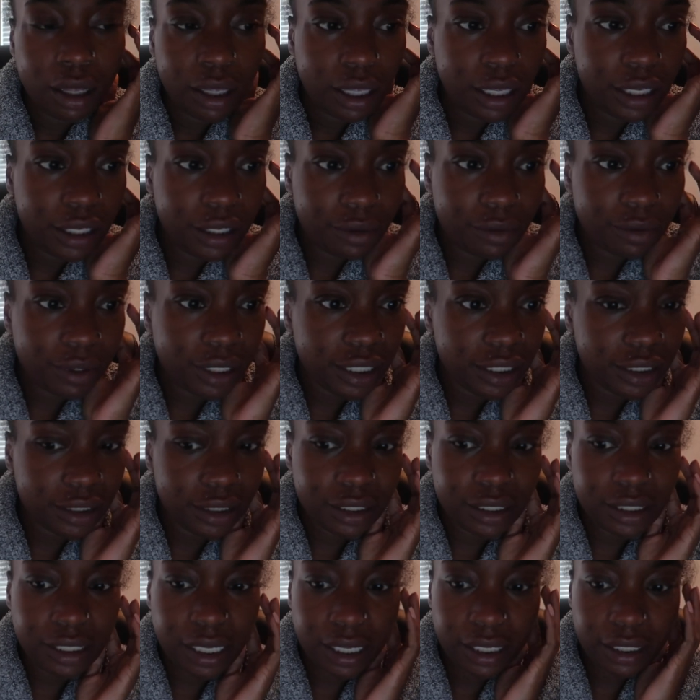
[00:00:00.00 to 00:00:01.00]

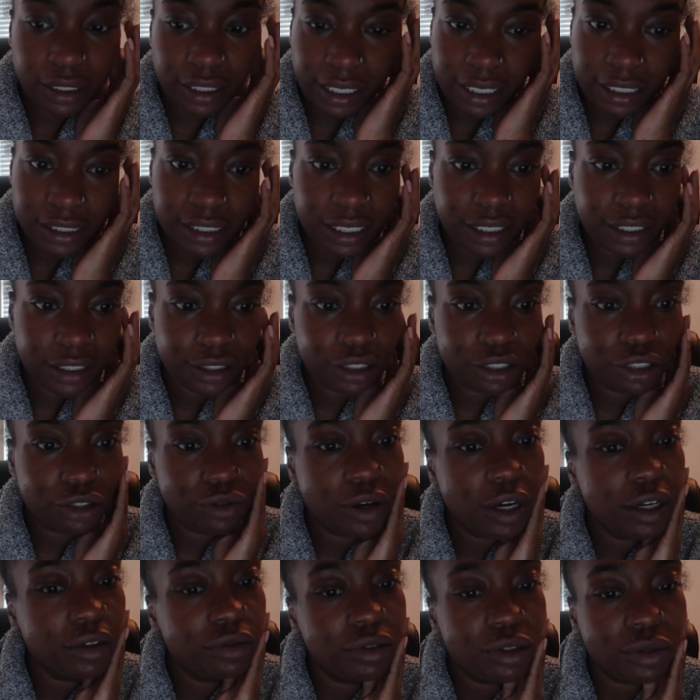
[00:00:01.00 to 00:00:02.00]
anyways, like I said, it's
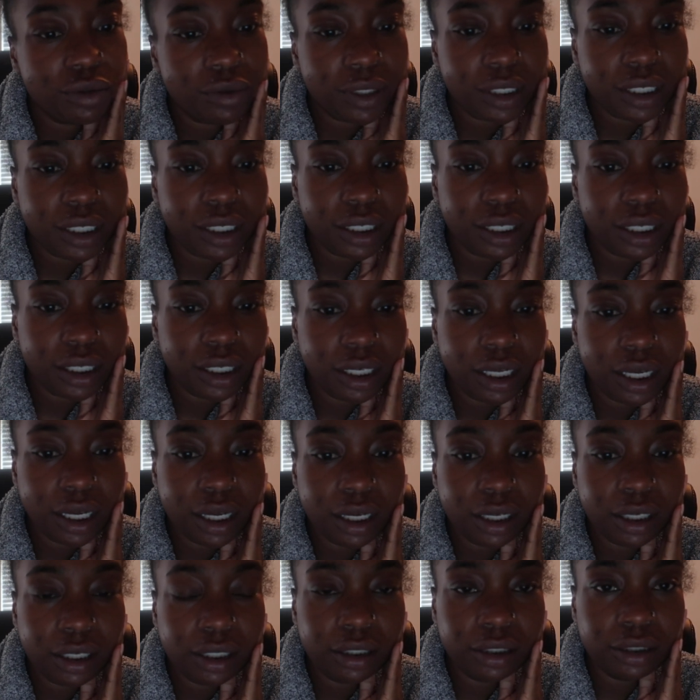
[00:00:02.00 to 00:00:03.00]
twelve twenty.
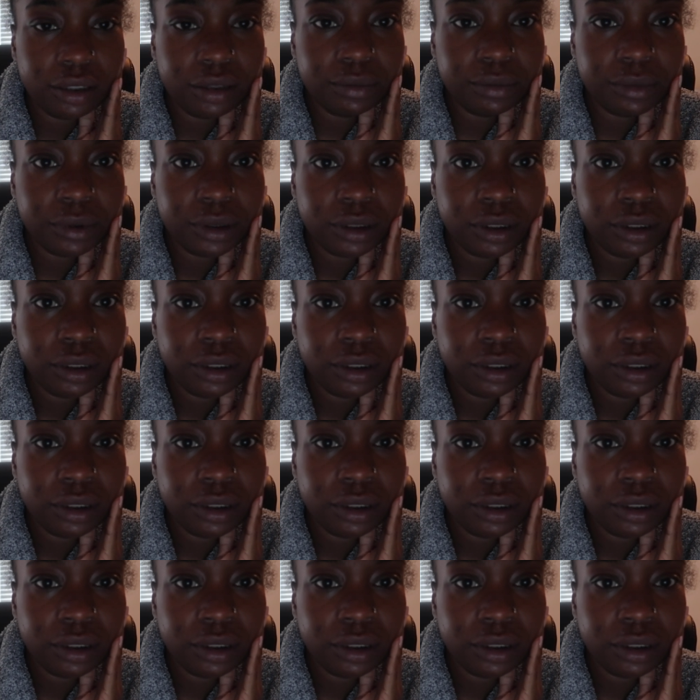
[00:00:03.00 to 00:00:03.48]
Um,